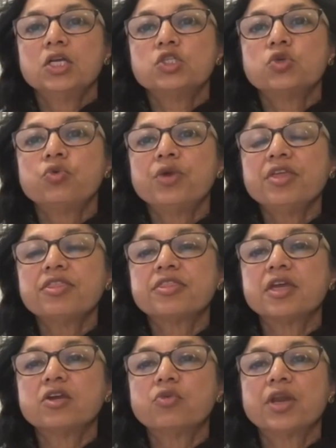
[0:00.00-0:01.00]
to
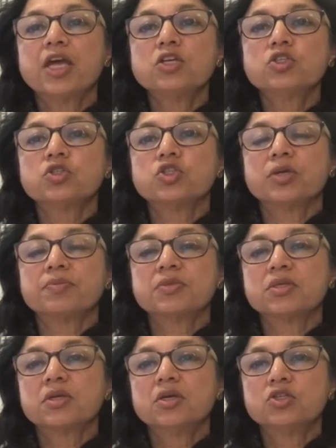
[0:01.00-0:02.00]
rethink
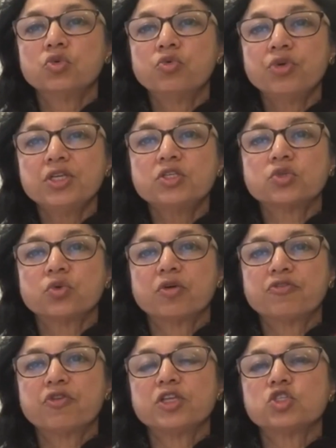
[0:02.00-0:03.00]
relationships, to restore
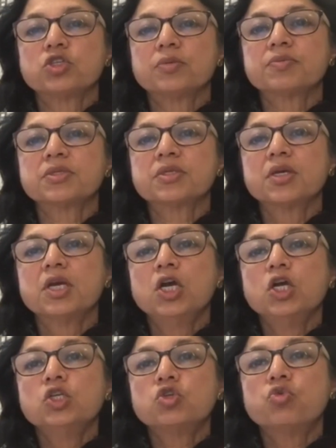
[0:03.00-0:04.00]
friendships,
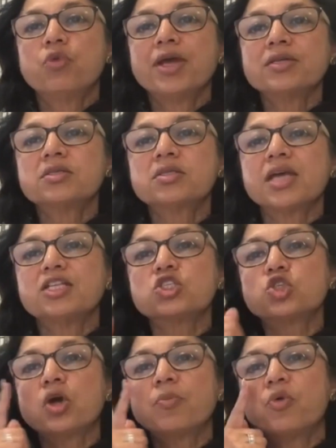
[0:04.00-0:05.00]
to rest and
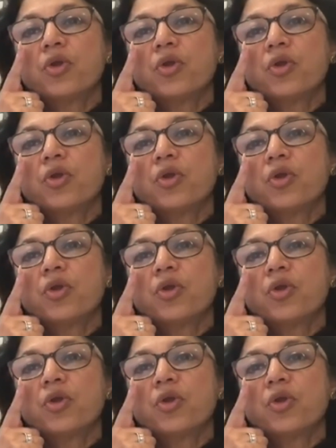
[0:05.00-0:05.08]
stop